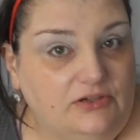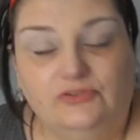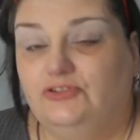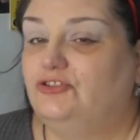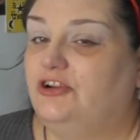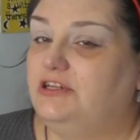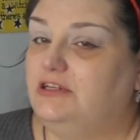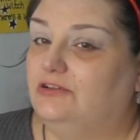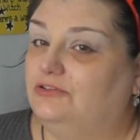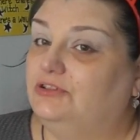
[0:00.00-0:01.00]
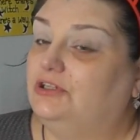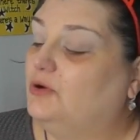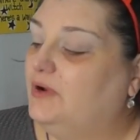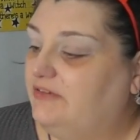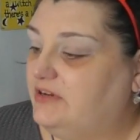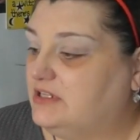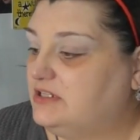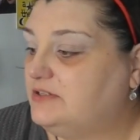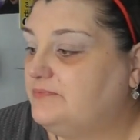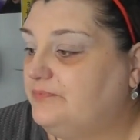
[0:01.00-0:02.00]
concentrating on
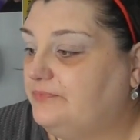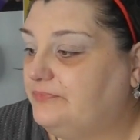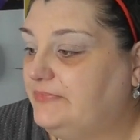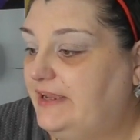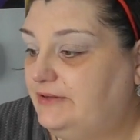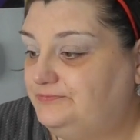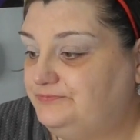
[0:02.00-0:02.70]
Aquarius. Now,